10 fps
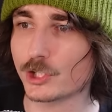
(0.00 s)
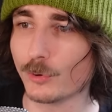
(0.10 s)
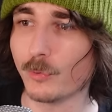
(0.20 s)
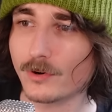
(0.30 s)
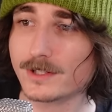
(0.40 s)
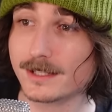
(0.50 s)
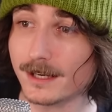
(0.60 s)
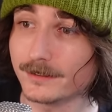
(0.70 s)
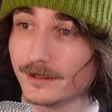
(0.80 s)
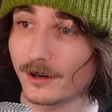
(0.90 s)
towards the
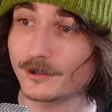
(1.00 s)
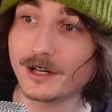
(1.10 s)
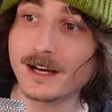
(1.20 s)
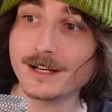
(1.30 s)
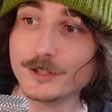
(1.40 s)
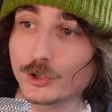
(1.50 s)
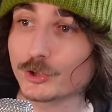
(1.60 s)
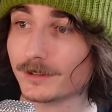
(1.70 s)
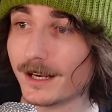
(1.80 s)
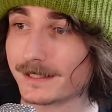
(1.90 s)
unknown,
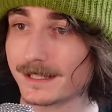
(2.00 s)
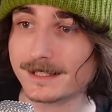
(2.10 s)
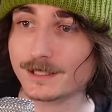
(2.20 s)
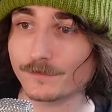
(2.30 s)
neutralizing his